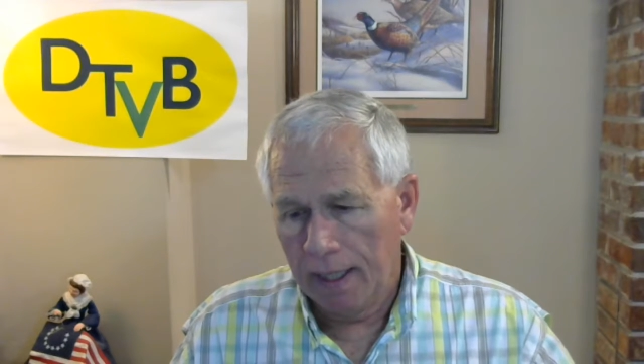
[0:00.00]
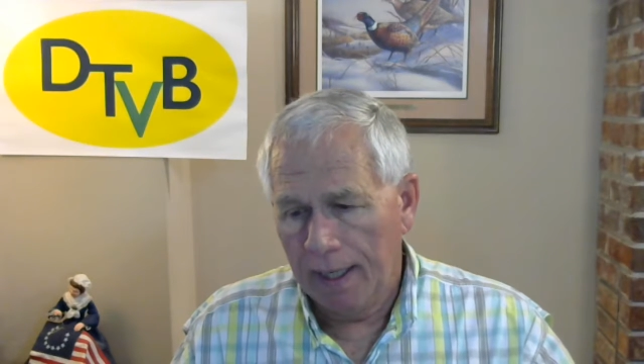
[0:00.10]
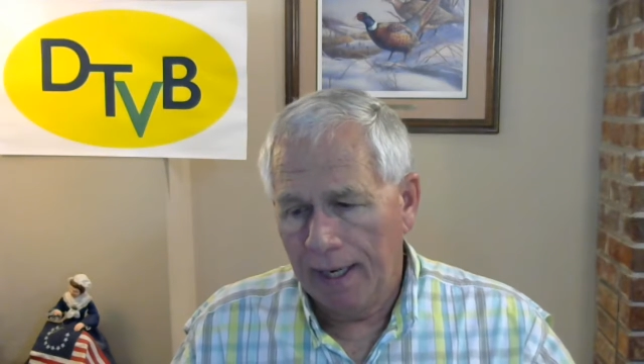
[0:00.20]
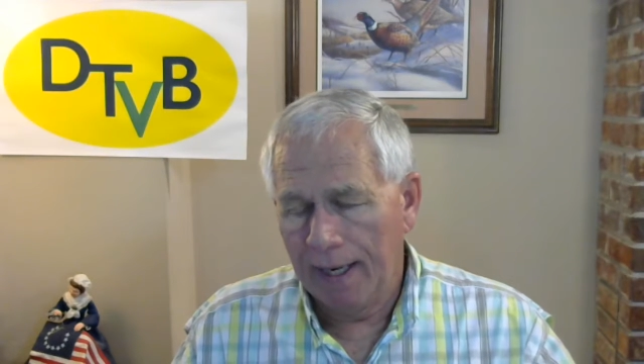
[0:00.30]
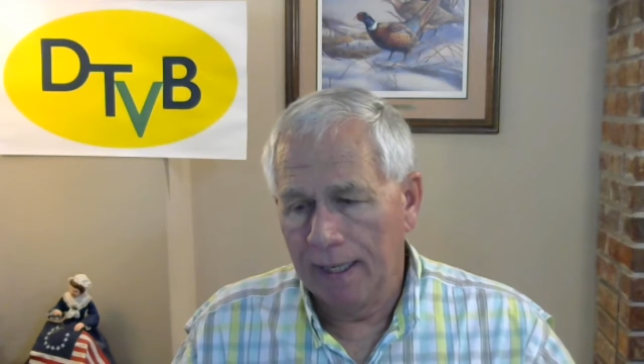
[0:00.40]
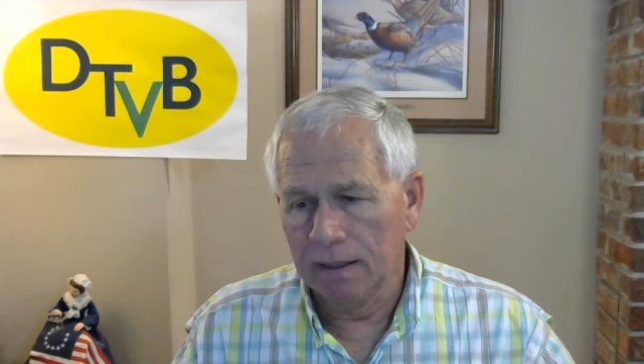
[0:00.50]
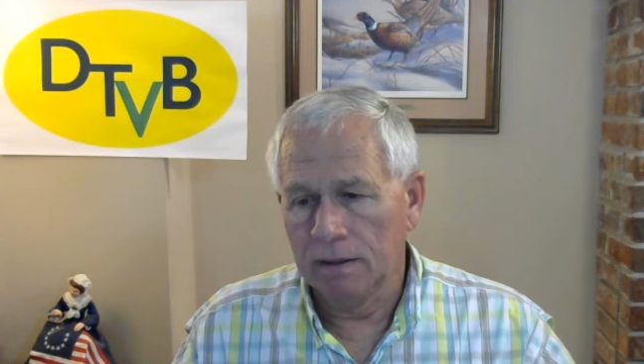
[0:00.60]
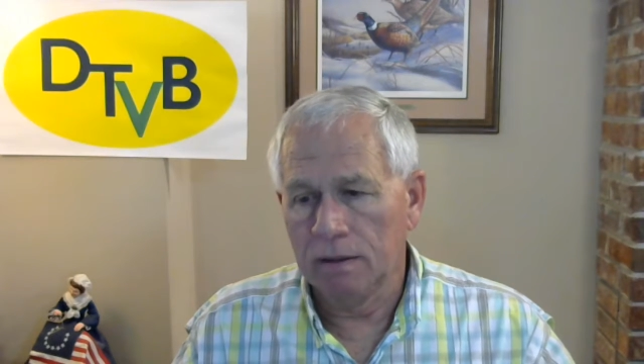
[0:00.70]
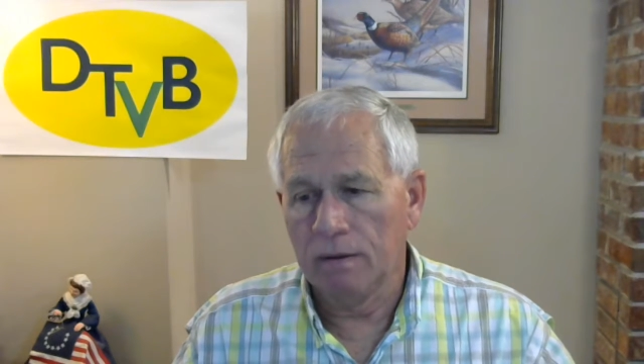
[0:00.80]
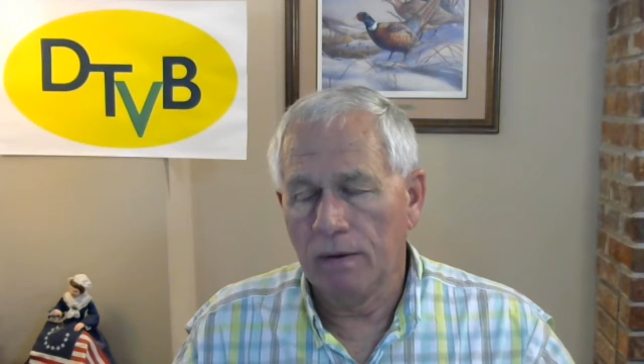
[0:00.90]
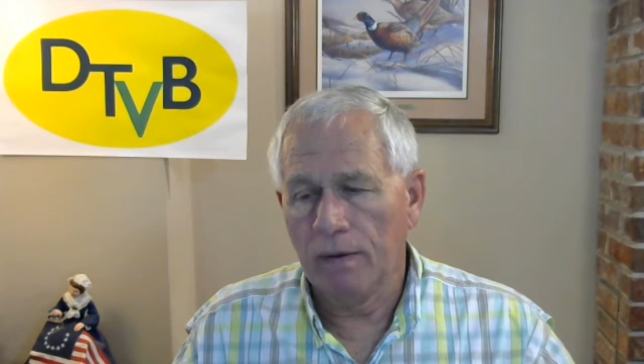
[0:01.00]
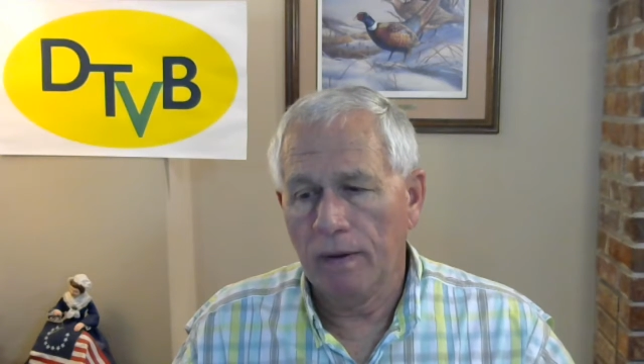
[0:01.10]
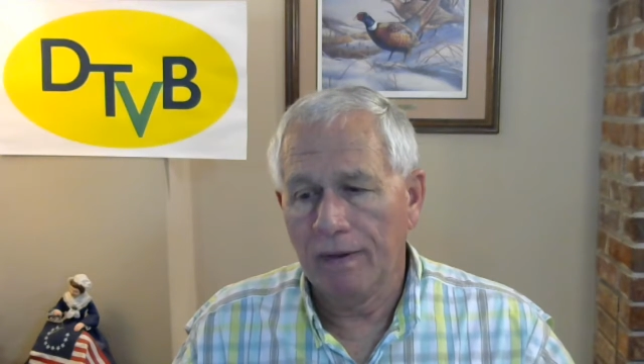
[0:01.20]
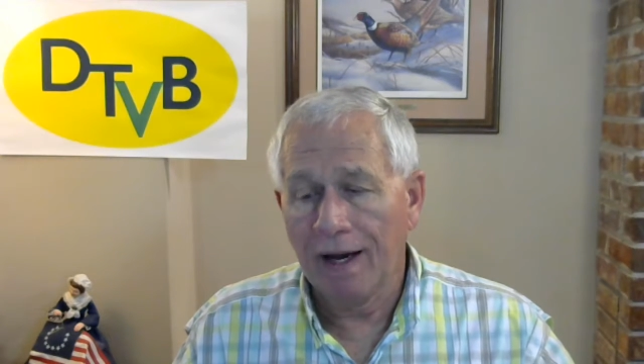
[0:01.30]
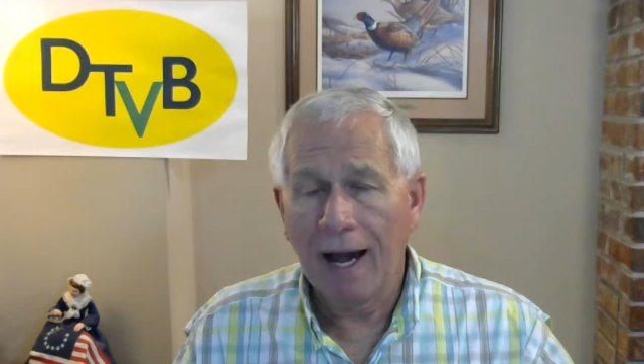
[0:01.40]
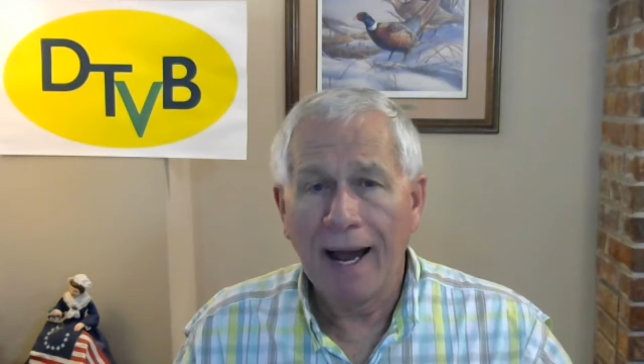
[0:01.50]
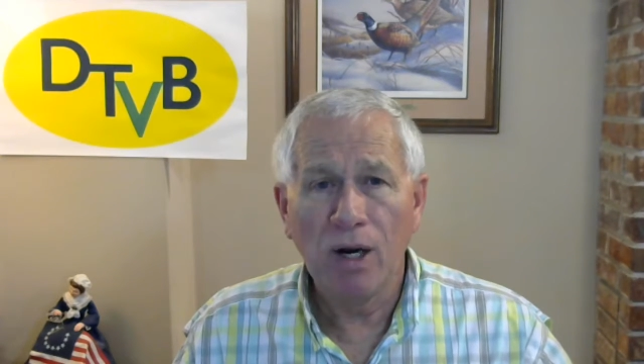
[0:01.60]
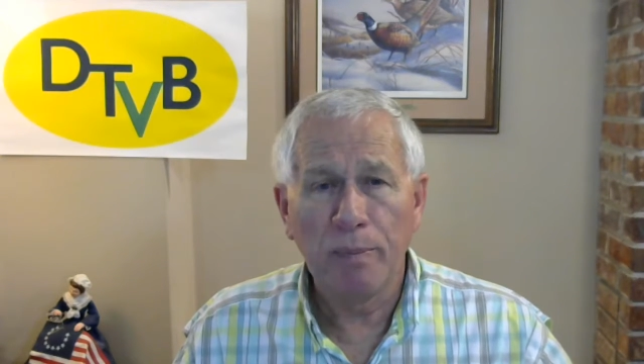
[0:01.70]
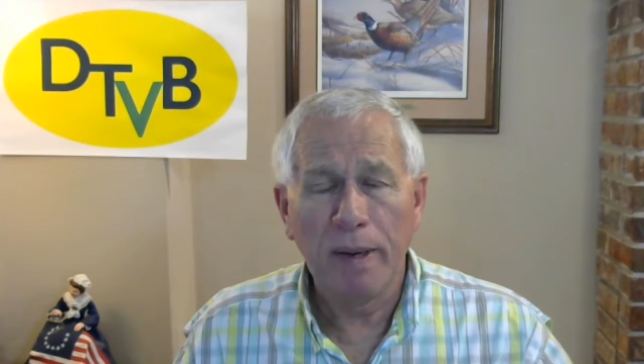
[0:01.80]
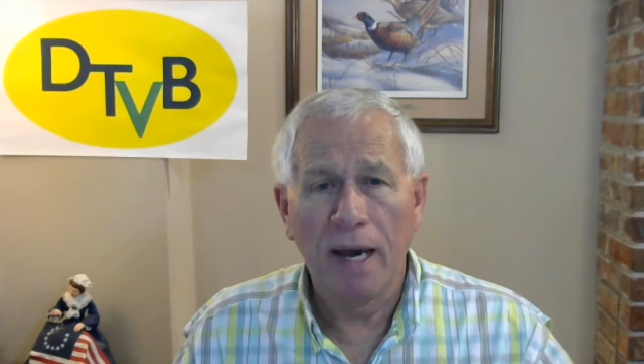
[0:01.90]
And the
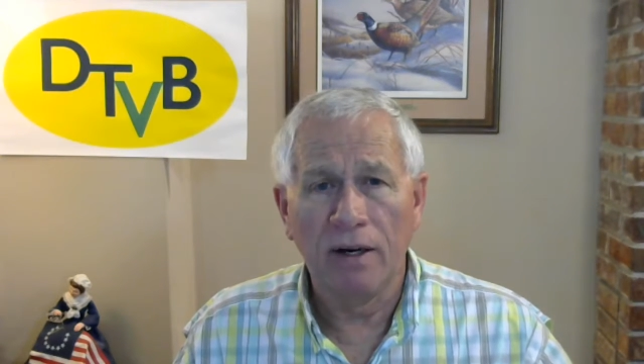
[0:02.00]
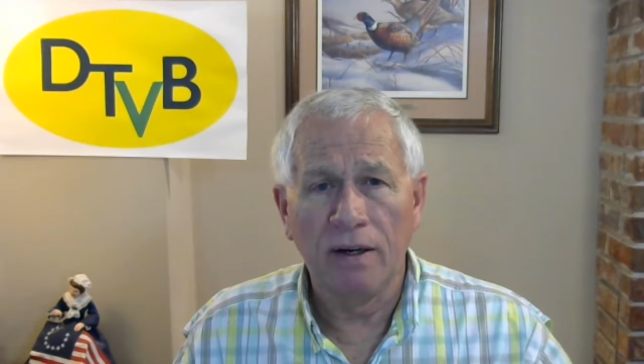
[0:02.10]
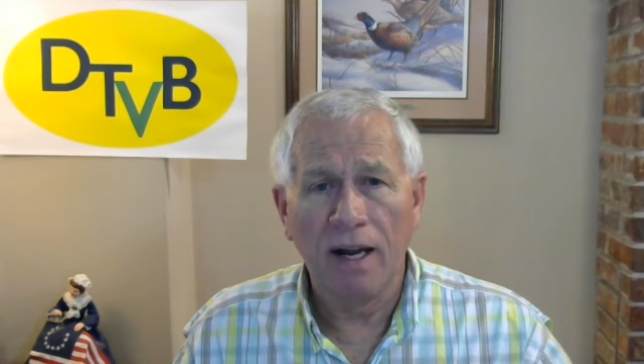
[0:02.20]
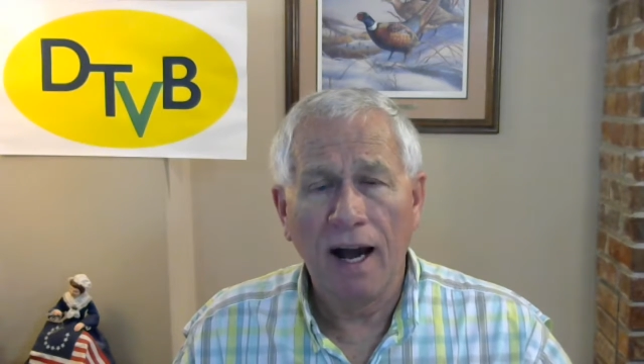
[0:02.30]
higher pattern